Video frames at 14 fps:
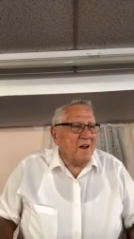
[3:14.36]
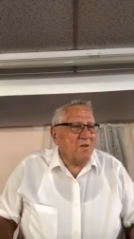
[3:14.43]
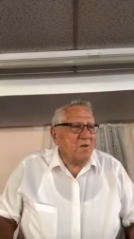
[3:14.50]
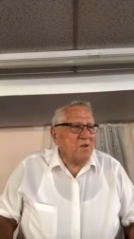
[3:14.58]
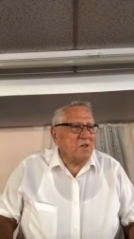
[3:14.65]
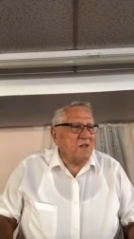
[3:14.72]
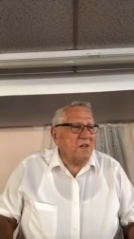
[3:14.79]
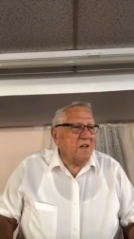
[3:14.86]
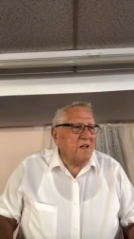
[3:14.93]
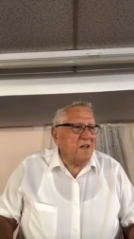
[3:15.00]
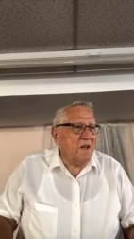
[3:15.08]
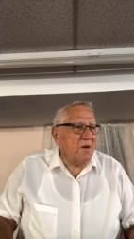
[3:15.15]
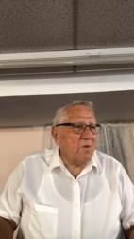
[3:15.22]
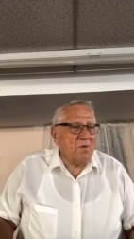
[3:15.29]
I want you.
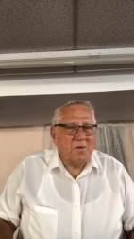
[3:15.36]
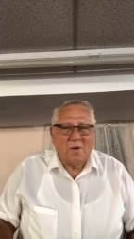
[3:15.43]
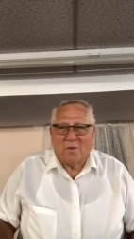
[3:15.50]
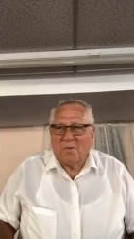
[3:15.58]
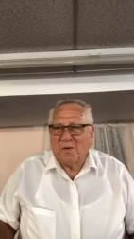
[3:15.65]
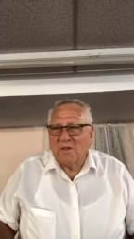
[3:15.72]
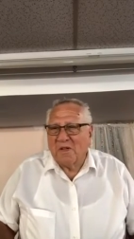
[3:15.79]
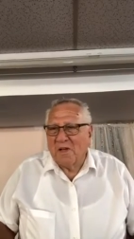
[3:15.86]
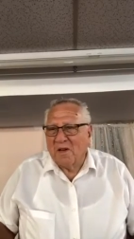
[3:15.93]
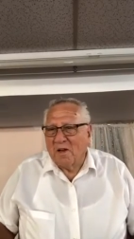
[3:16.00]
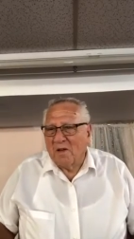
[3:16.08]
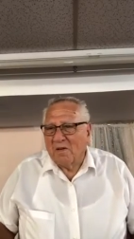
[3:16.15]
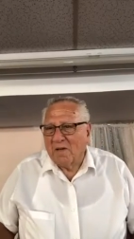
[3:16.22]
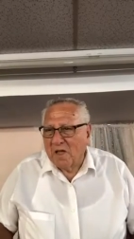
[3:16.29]
I want, I want you to
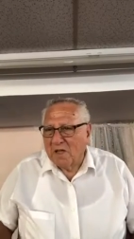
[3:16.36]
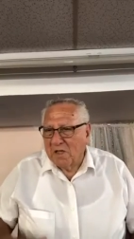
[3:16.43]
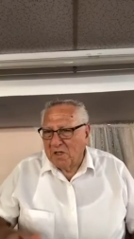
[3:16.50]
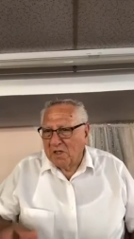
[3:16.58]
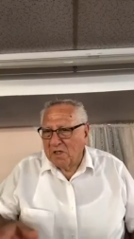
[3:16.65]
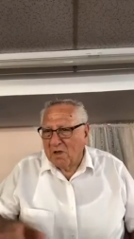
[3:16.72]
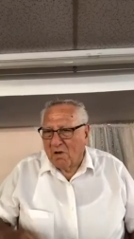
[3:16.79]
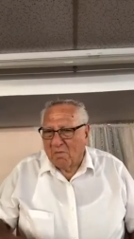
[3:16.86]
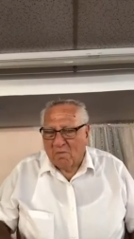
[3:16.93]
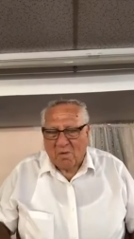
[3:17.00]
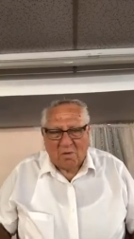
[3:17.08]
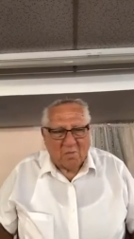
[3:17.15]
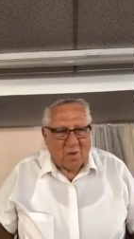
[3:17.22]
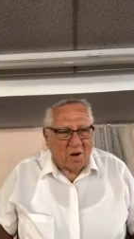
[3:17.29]
get off. Get your
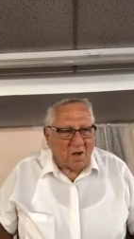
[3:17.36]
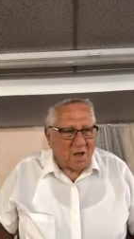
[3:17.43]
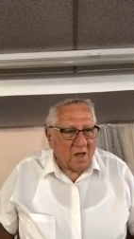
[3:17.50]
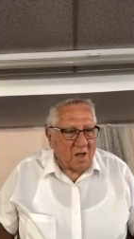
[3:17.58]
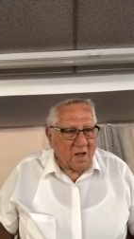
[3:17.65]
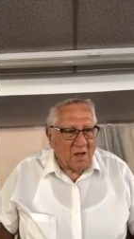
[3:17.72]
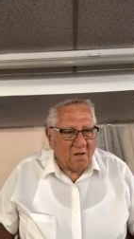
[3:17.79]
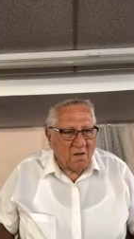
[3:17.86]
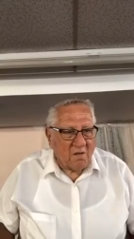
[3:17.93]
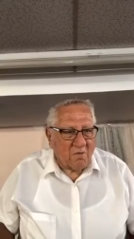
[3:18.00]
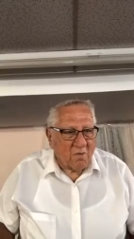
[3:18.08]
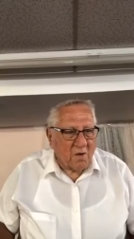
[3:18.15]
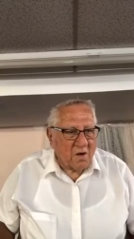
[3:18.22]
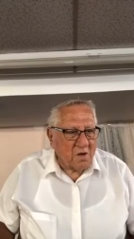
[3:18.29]
songbook, Marquis.
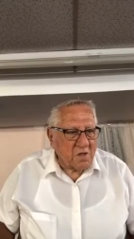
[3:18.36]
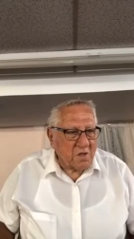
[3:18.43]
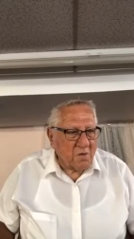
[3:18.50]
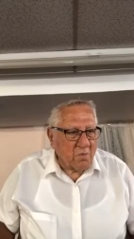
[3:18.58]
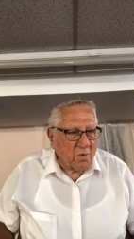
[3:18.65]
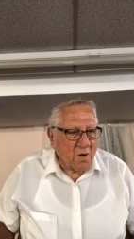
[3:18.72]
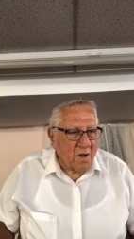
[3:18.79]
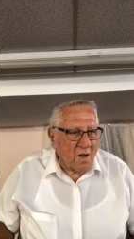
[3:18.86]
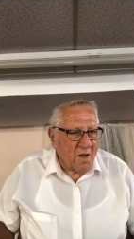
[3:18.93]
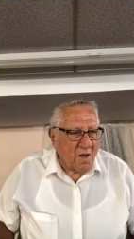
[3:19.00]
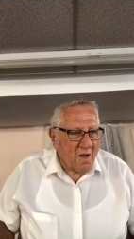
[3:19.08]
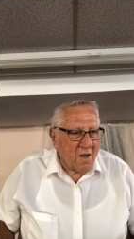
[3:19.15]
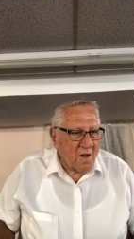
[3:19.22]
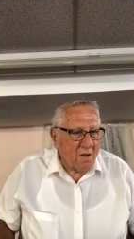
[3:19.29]
There's one there somewhere.
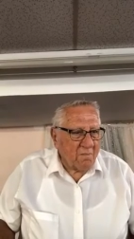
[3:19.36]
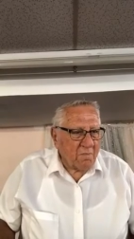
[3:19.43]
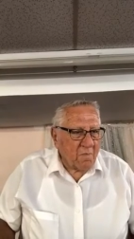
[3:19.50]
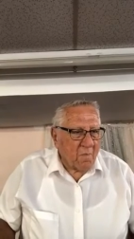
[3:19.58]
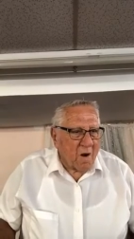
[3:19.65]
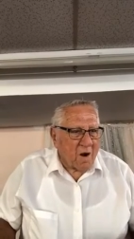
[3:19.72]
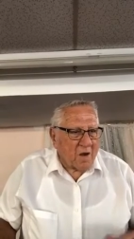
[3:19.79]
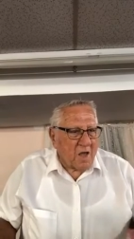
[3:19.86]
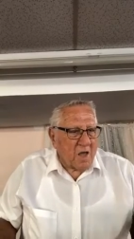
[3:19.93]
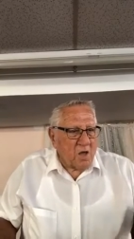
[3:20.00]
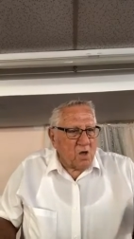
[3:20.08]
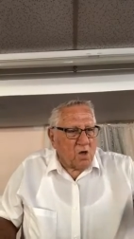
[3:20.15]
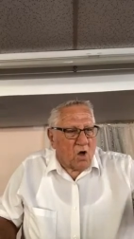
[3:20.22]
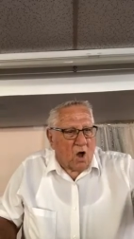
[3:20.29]

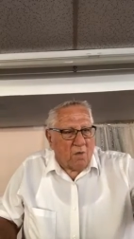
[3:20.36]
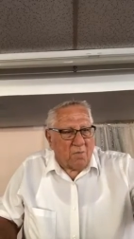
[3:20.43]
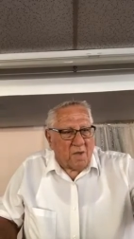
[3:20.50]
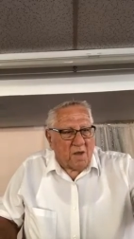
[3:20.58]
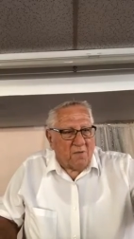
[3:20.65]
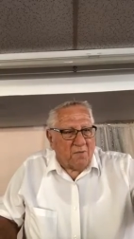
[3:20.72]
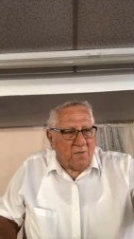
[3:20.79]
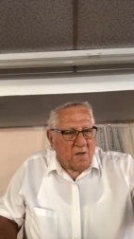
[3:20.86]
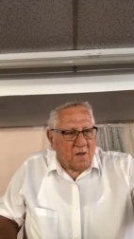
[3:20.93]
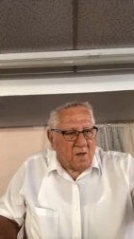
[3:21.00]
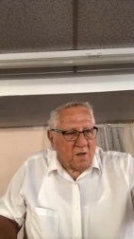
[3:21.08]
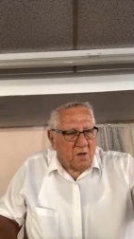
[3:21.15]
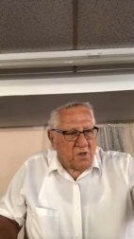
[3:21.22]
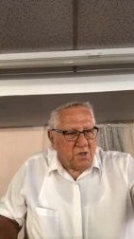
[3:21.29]
Marquis, you caught me. If
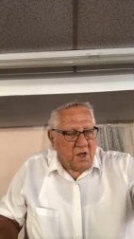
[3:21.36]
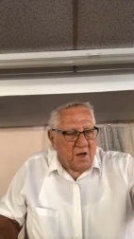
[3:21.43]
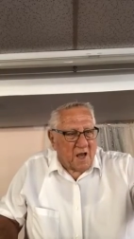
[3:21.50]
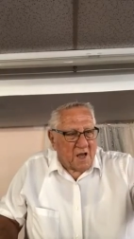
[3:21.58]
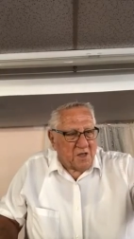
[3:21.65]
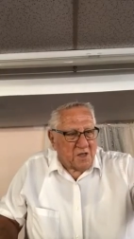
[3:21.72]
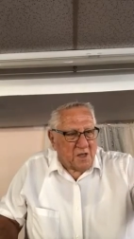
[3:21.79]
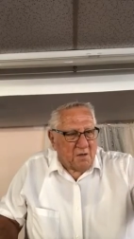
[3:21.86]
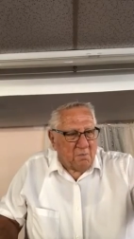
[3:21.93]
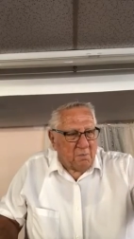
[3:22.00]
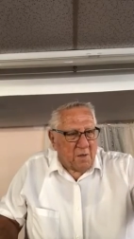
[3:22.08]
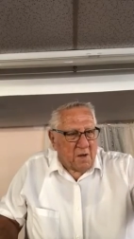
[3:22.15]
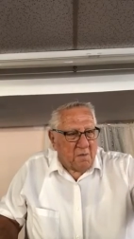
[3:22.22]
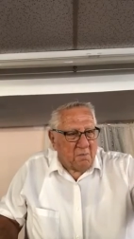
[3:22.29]
you seen I was
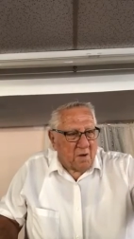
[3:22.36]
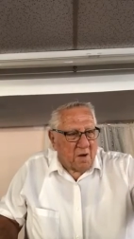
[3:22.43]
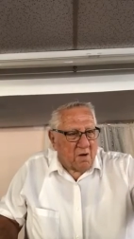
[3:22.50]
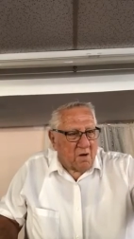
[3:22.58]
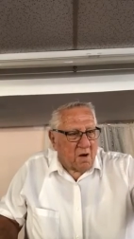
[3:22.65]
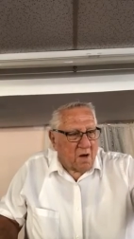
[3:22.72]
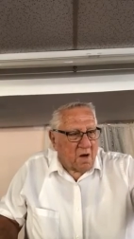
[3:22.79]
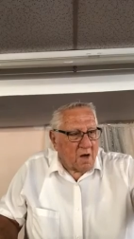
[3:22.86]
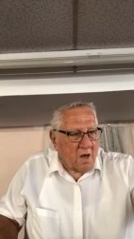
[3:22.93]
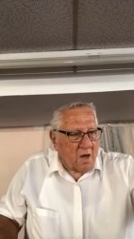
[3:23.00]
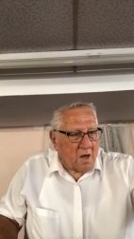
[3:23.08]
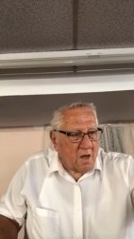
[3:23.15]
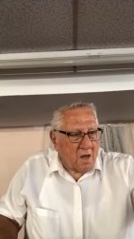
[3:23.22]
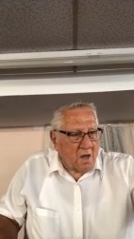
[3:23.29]
eating peanut butter.
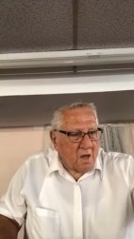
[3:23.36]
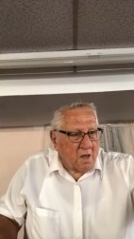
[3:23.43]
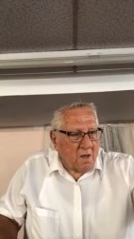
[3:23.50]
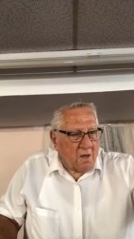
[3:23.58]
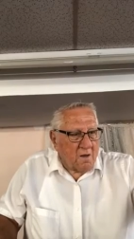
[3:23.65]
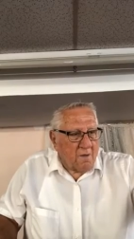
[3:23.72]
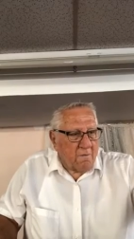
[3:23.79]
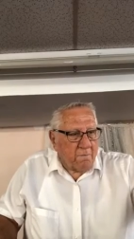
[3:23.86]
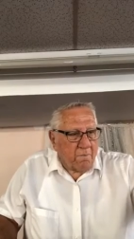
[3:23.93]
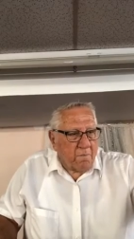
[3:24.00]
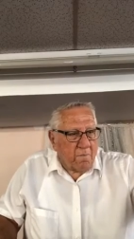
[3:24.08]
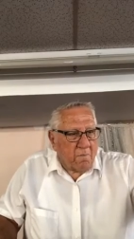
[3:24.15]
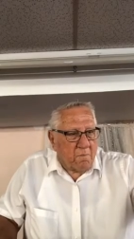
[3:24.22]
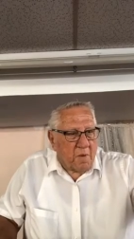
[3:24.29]
Oh, that was
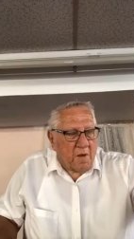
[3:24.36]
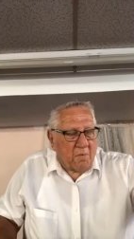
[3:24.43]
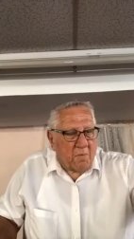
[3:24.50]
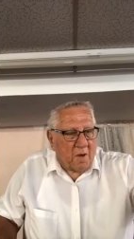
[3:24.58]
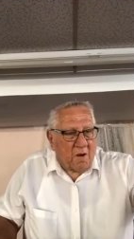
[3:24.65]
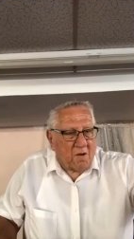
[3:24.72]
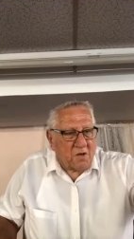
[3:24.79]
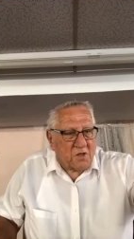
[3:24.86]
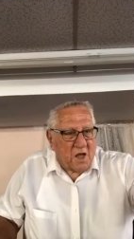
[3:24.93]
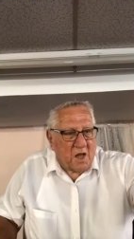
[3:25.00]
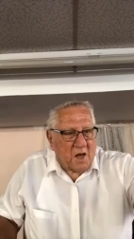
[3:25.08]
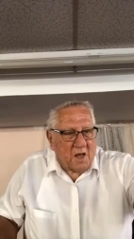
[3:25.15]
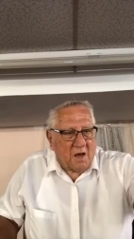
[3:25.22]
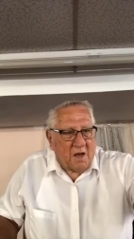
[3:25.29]
you. Peanut butter
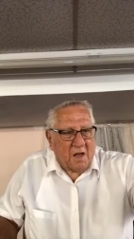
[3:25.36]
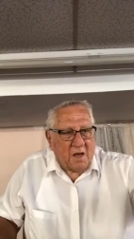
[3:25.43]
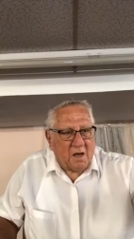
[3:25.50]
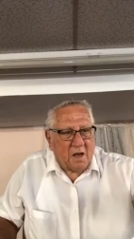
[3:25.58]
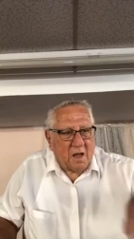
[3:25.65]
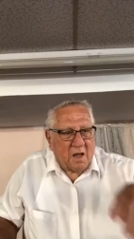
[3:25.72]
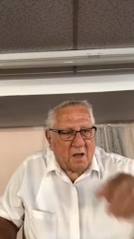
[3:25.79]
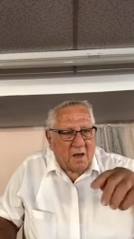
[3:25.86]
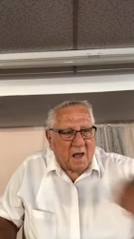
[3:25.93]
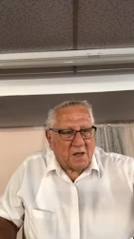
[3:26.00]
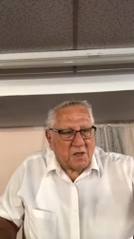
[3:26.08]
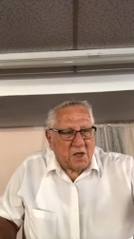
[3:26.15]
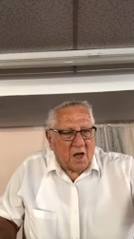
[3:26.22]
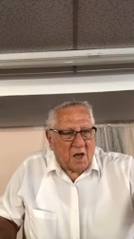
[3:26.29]
jelly and eat uh,
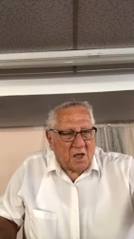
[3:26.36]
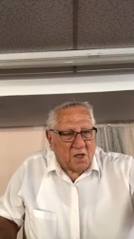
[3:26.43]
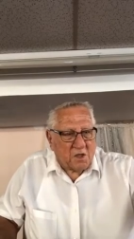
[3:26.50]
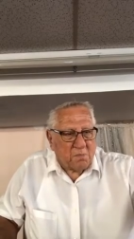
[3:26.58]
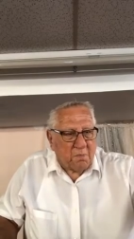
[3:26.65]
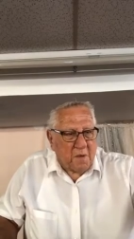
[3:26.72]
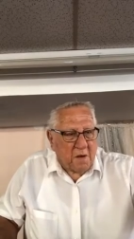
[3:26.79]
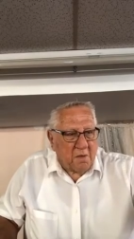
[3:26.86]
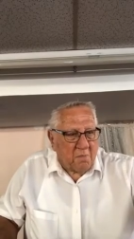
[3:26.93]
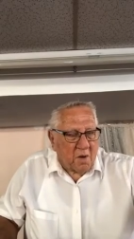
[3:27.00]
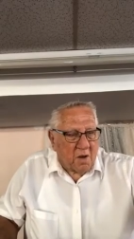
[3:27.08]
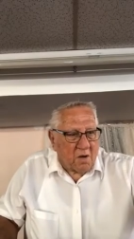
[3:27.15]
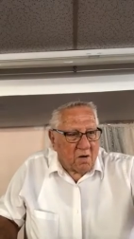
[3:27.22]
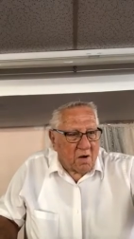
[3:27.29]
not jelly, just
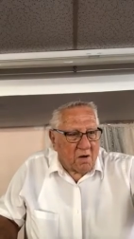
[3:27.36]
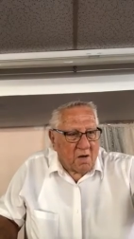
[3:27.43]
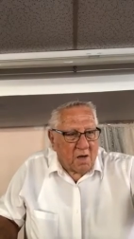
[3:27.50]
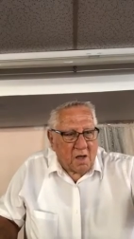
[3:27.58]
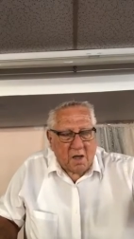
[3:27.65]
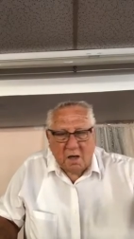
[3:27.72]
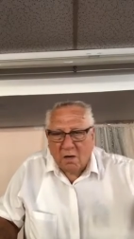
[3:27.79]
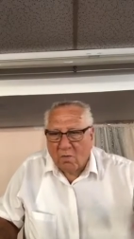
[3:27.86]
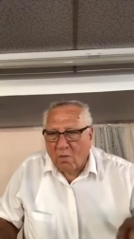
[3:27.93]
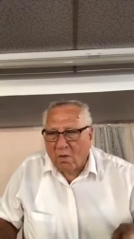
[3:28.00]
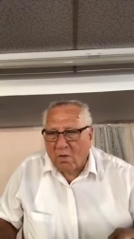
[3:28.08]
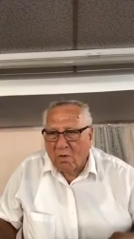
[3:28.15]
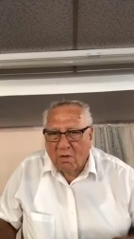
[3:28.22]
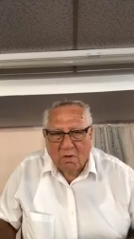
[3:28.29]
peanut butter and eating
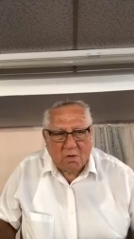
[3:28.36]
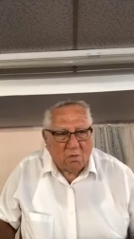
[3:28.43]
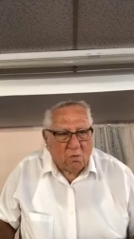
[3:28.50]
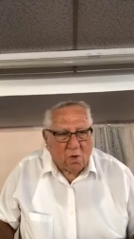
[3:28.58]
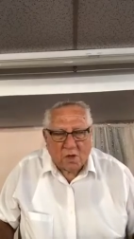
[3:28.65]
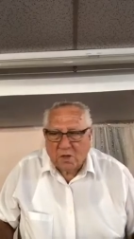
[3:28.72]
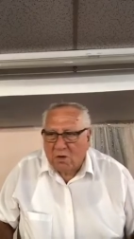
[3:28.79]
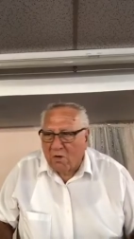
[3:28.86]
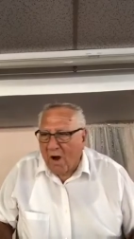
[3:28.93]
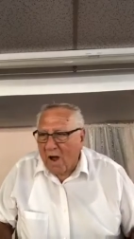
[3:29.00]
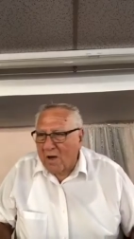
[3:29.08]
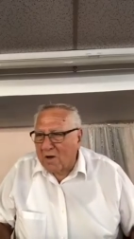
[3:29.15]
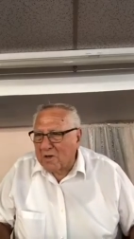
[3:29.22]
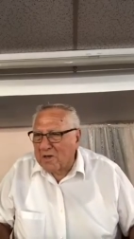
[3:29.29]
uh, Ritz
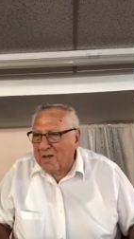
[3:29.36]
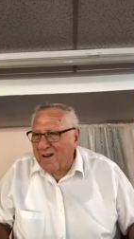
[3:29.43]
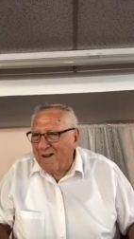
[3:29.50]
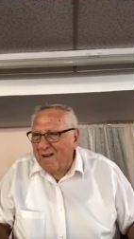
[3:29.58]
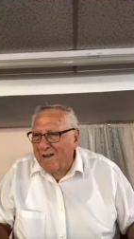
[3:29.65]
crackers.